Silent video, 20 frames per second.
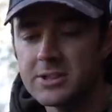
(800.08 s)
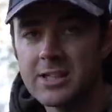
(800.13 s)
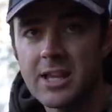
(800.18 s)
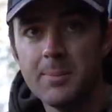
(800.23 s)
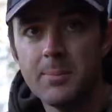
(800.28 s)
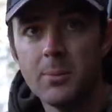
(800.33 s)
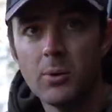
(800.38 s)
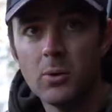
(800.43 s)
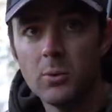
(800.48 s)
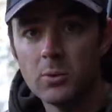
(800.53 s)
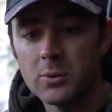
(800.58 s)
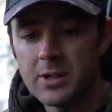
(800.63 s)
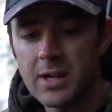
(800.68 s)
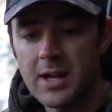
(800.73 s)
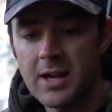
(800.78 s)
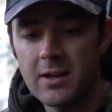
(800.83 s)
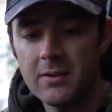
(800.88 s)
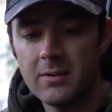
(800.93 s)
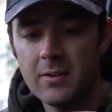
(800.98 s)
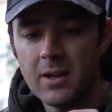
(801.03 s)
to keep it all
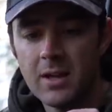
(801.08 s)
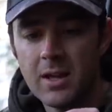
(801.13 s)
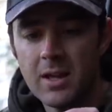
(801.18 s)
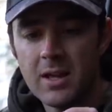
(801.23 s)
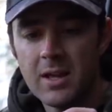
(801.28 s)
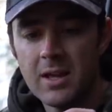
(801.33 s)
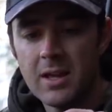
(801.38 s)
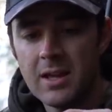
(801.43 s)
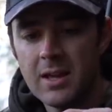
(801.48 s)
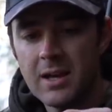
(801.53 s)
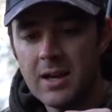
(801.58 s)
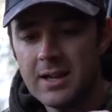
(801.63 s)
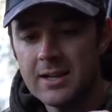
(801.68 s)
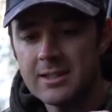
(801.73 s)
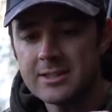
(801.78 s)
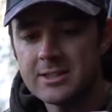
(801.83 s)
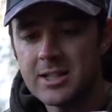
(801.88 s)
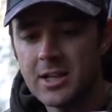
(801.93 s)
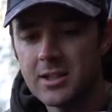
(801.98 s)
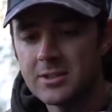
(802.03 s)
down, and
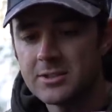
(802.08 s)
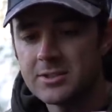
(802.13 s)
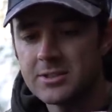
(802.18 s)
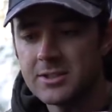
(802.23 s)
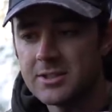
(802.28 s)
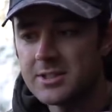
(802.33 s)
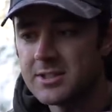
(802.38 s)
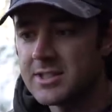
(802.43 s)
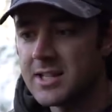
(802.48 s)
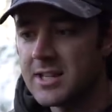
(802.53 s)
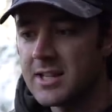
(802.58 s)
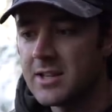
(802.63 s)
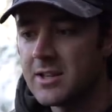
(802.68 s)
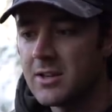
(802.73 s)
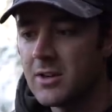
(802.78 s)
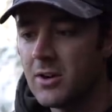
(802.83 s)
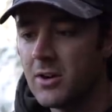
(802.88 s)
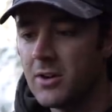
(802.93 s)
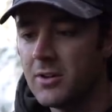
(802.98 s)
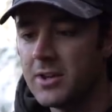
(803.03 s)
a tungsten
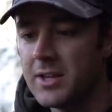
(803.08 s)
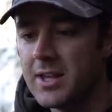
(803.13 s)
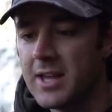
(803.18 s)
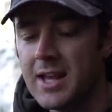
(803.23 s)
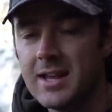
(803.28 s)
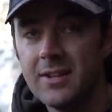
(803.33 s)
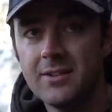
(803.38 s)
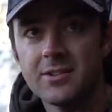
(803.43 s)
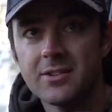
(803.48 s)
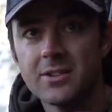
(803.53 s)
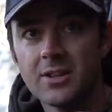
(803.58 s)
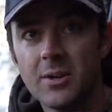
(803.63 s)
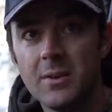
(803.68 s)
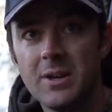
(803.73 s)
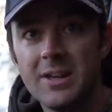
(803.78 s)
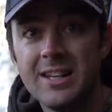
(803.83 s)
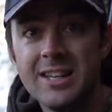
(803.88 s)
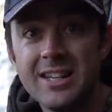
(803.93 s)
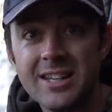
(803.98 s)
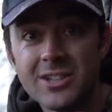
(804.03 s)
sinker on the end. So
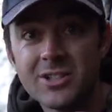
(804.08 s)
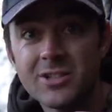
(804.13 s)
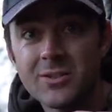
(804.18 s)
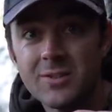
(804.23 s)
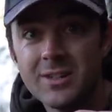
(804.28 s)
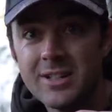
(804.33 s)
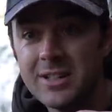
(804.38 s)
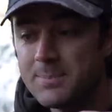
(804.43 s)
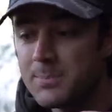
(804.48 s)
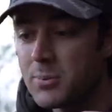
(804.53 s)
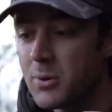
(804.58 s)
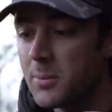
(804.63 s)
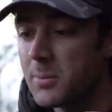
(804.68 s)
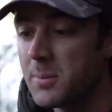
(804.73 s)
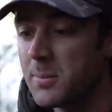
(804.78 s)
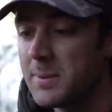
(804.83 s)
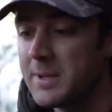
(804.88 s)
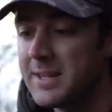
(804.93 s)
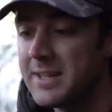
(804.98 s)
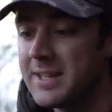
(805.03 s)
it literally
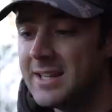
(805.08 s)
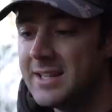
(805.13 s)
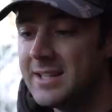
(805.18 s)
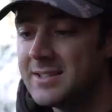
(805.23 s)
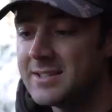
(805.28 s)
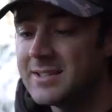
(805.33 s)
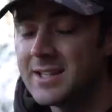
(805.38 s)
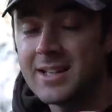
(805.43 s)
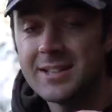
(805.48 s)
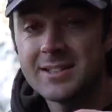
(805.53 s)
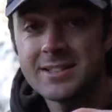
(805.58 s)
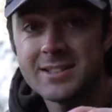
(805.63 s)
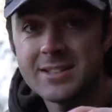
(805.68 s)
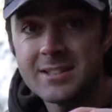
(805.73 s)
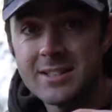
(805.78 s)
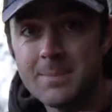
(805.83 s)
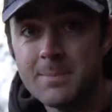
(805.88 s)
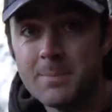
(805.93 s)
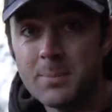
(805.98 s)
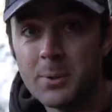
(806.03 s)
probably is as
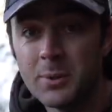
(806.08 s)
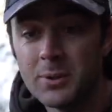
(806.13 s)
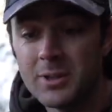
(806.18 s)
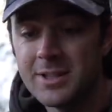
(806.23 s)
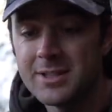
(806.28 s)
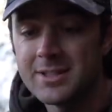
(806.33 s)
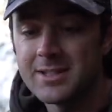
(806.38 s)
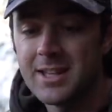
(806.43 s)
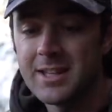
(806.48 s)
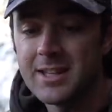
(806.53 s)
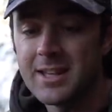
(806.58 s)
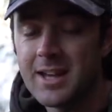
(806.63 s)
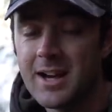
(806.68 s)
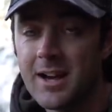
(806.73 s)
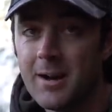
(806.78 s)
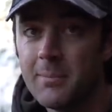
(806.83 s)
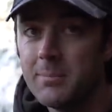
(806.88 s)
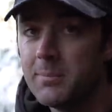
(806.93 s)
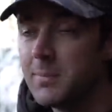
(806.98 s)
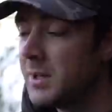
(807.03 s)
simple as they
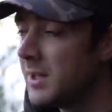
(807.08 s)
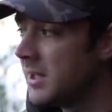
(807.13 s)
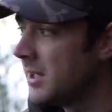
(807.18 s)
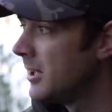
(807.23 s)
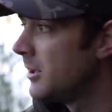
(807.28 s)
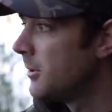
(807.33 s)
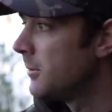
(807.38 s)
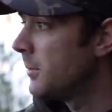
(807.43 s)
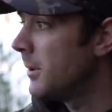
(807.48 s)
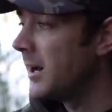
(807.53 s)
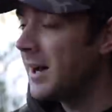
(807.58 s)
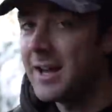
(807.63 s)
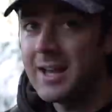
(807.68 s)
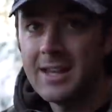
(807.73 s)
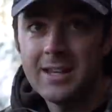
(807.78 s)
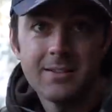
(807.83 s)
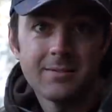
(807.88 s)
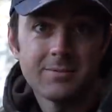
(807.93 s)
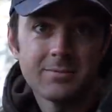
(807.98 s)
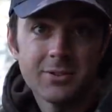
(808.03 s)
come. But
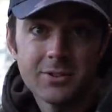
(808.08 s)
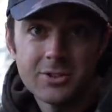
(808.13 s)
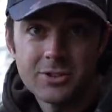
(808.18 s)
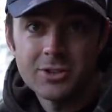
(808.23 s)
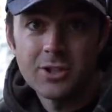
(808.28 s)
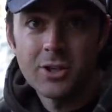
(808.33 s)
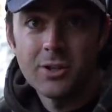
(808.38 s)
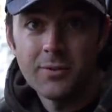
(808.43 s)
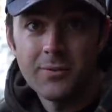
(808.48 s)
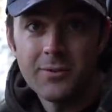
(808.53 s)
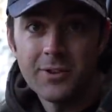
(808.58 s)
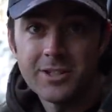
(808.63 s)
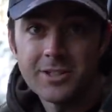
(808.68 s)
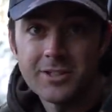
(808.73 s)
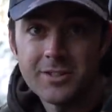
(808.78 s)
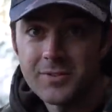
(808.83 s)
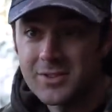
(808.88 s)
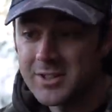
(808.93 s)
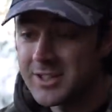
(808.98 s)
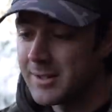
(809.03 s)
hey, two
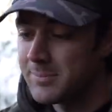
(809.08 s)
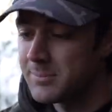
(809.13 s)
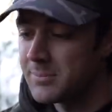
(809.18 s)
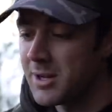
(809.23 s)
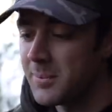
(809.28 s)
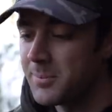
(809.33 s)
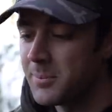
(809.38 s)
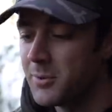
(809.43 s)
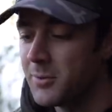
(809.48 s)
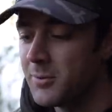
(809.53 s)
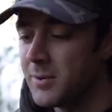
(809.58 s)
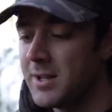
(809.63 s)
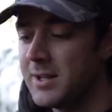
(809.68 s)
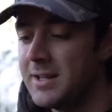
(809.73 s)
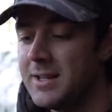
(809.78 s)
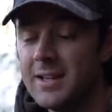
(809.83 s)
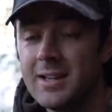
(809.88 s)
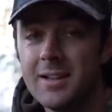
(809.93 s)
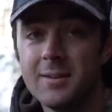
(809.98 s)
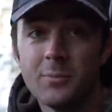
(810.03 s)
fish have slipped up
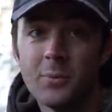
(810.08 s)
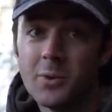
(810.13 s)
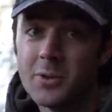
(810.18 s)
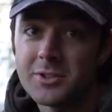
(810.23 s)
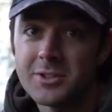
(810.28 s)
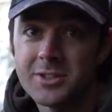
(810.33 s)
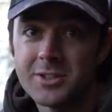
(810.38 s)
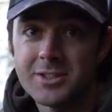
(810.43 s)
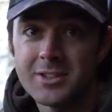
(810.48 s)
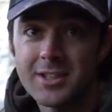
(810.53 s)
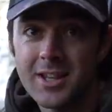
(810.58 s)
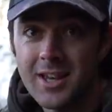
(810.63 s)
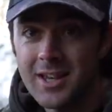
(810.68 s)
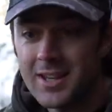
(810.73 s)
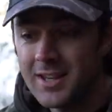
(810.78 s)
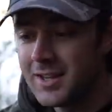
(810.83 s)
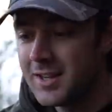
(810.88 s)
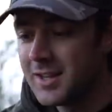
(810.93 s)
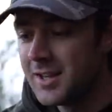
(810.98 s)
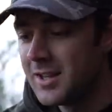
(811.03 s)
already, and what's to
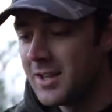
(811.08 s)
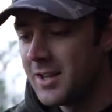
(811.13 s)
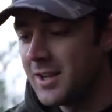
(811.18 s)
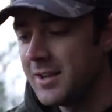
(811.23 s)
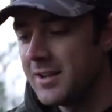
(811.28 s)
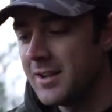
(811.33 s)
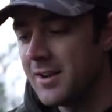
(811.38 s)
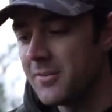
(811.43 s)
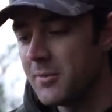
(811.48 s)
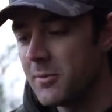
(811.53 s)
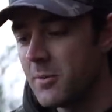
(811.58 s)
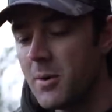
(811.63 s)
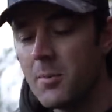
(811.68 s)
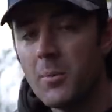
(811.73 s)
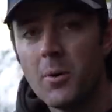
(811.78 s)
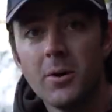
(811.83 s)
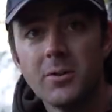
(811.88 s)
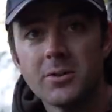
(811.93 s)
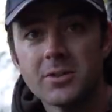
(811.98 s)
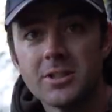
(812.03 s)
say another one
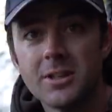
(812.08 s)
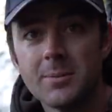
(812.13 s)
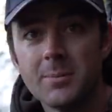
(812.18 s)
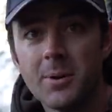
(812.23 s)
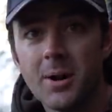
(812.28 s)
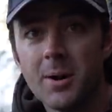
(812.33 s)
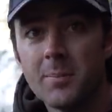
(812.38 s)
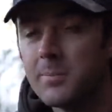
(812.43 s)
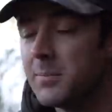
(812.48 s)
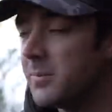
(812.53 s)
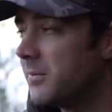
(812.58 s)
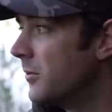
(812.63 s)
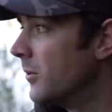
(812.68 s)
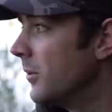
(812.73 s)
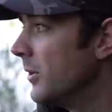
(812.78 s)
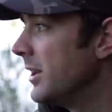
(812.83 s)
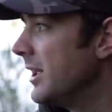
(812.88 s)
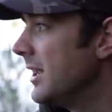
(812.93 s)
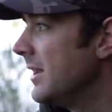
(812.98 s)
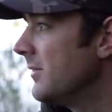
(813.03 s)
won't slip up
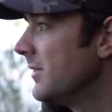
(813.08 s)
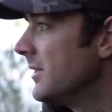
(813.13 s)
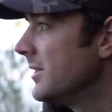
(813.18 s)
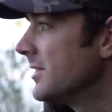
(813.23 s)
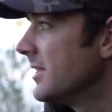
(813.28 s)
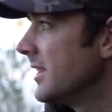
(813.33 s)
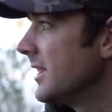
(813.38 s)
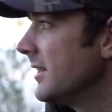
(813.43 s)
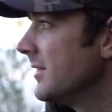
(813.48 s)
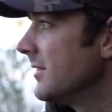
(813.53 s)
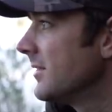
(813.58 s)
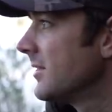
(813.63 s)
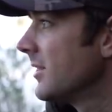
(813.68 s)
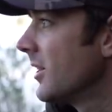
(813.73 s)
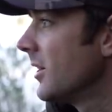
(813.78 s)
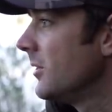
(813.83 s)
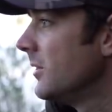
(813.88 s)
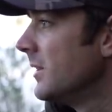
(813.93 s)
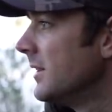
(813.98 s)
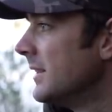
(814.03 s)
before the evening's in.
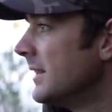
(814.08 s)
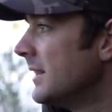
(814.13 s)
So